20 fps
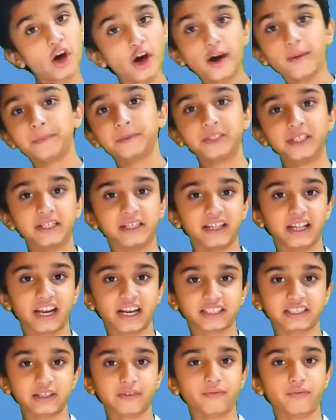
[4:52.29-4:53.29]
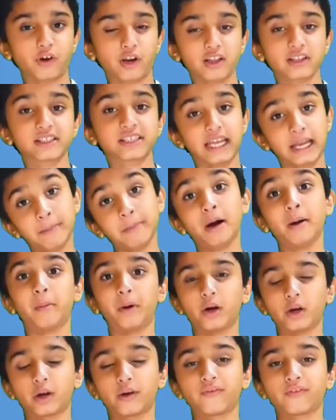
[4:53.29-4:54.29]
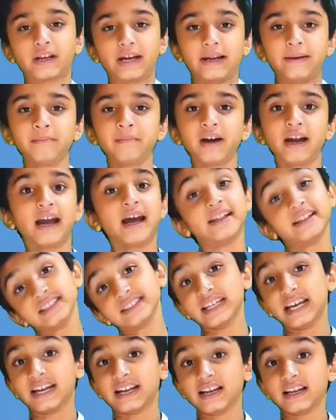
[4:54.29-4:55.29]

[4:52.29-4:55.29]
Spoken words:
opposite direction for the same amount of time and the cycle